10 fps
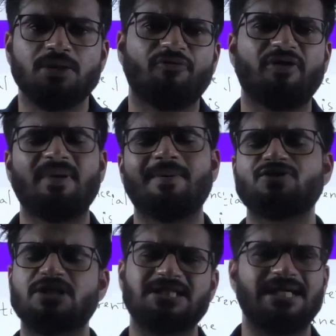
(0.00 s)
The female
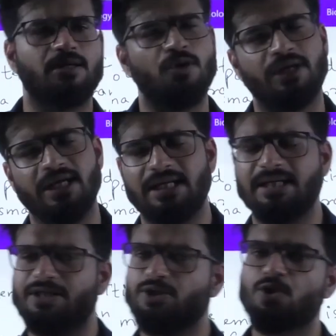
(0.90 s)
bouncer is like, okay, I'll
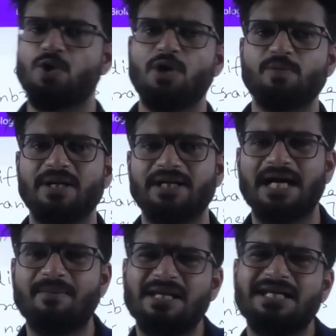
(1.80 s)
let you go out, but
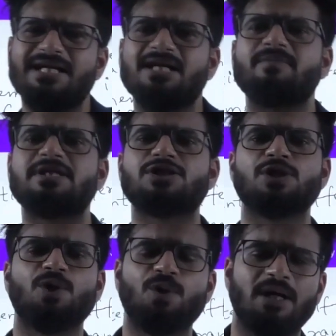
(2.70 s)
I'm a little bit
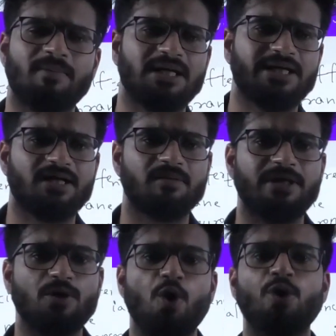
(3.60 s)
slow. I'm a little
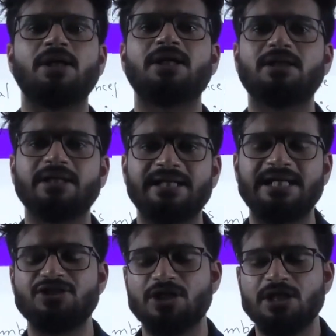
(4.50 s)
bit older in
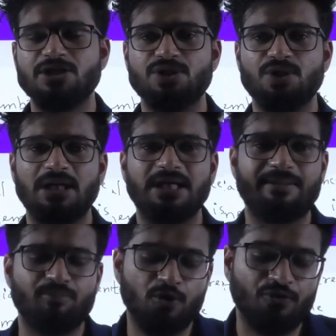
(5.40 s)
age. So
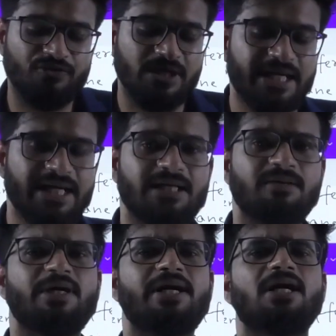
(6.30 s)
I'll move the gate
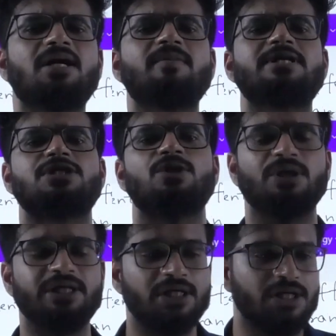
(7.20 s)
a little bit
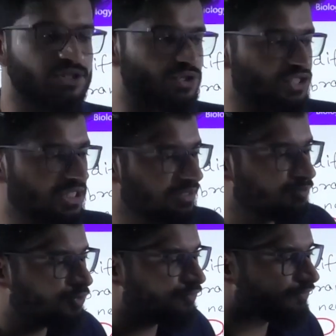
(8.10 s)
slowly. So she'll
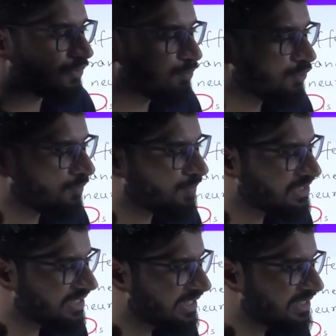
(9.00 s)
move
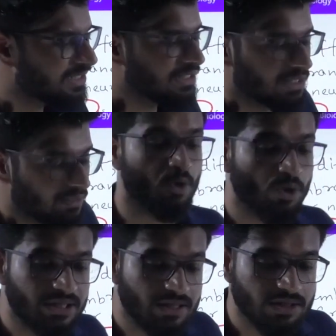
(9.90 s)
open the gate.
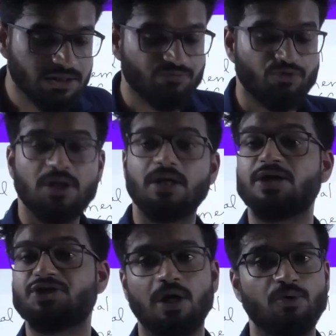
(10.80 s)
All the girls would
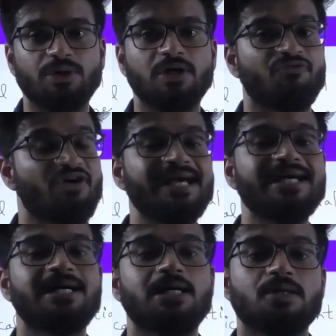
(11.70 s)
rush out. Why?